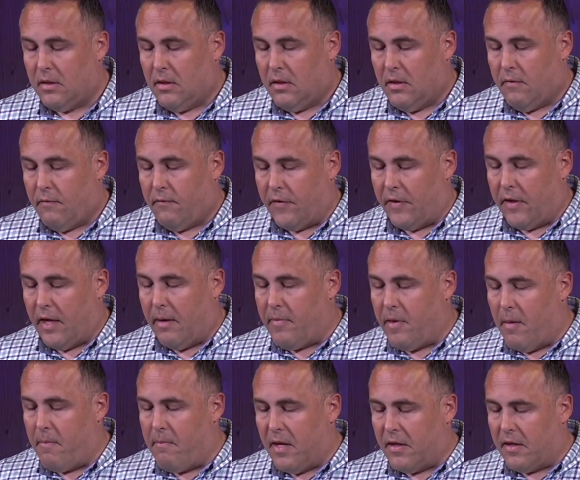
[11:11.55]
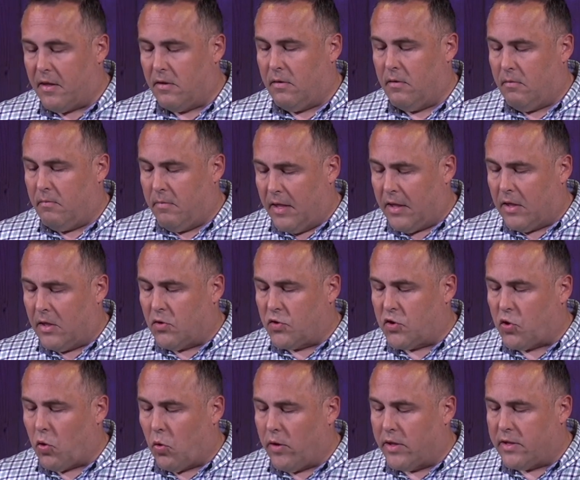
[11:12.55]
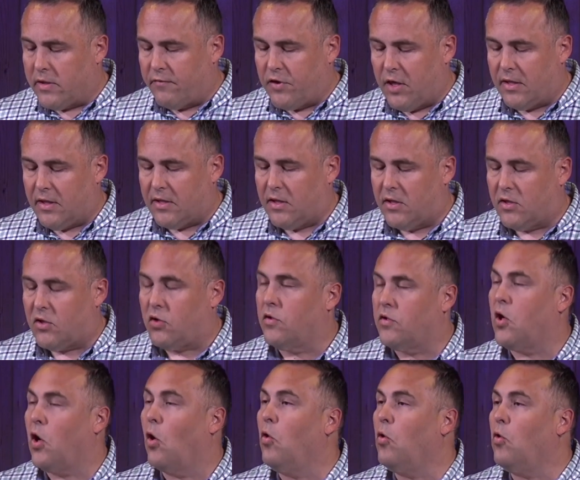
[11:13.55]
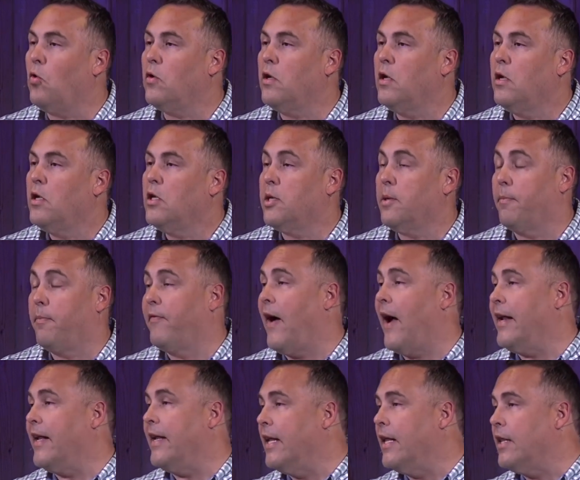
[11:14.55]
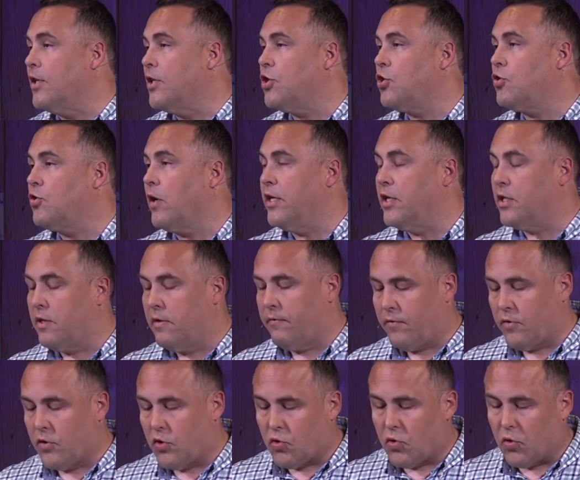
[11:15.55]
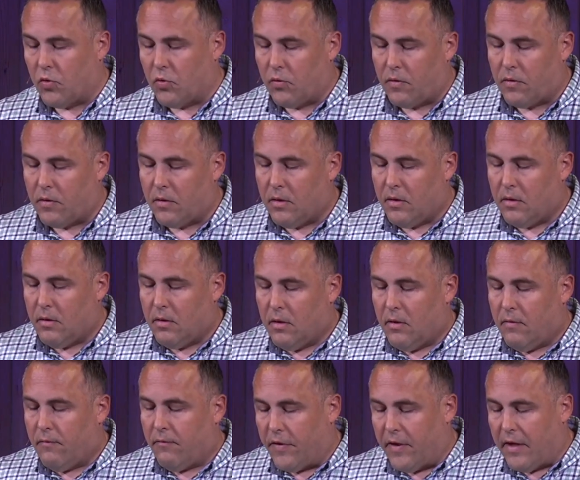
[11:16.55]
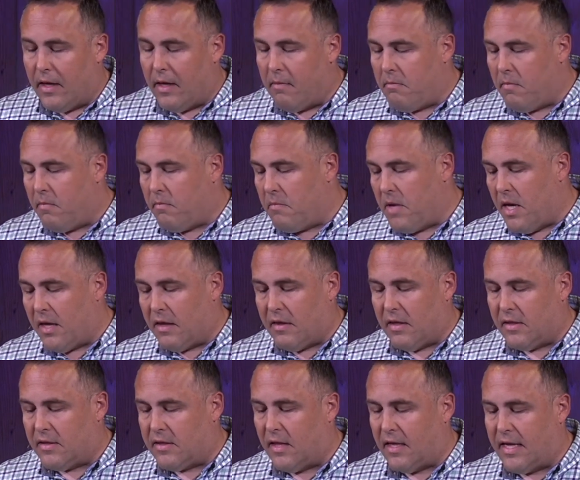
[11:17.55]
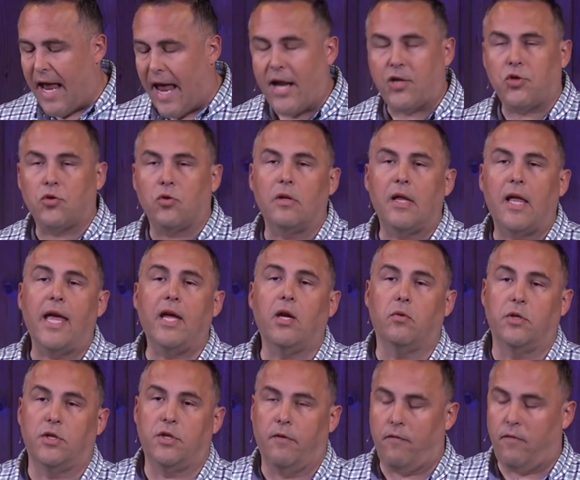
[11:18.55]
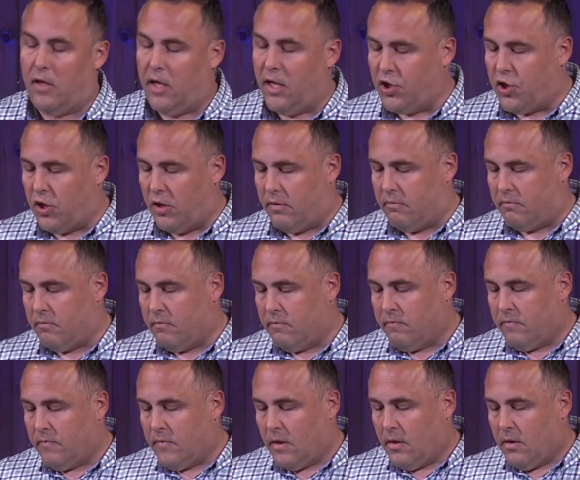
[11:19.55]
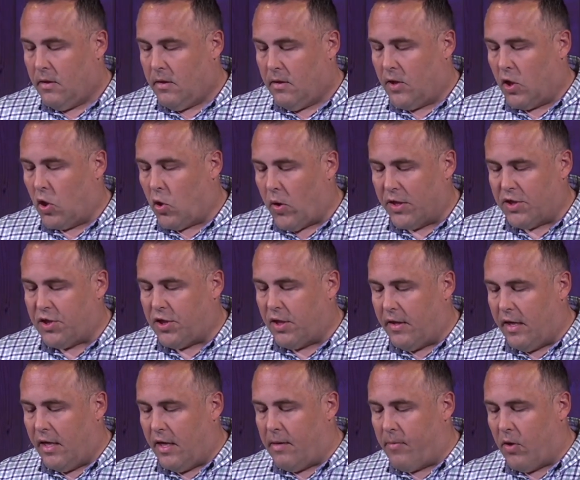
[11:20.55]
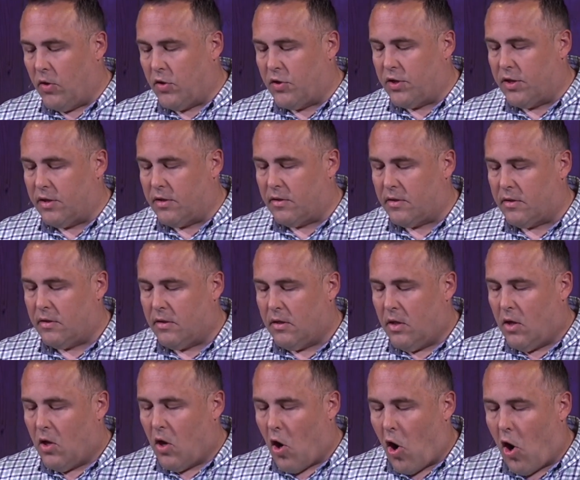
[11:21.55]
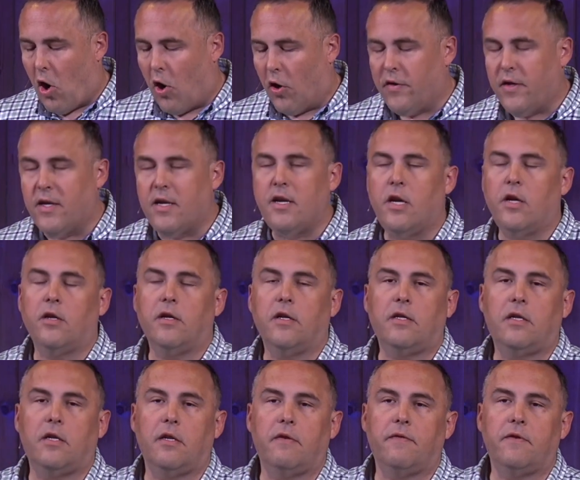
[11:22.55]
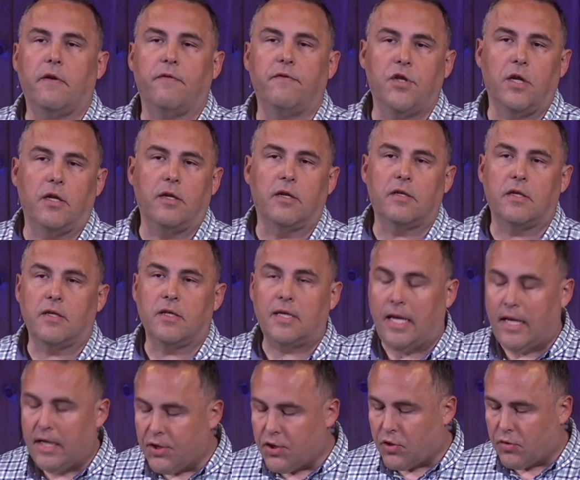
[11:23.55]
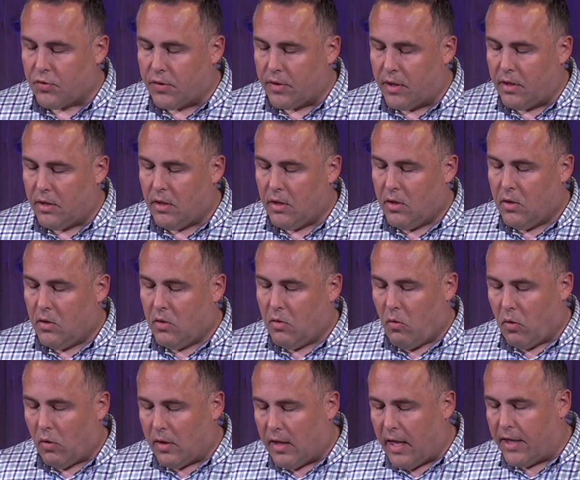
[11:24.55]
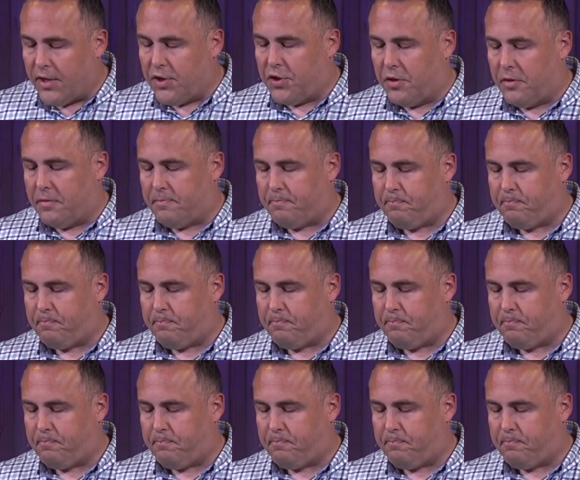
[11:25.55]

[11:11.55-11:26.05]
For them, the mythical stories of Genesis are told to provide an illustration for truth. For them, myth is the natural language of religion. The question then emerges are the narratives of Genesis history or legend?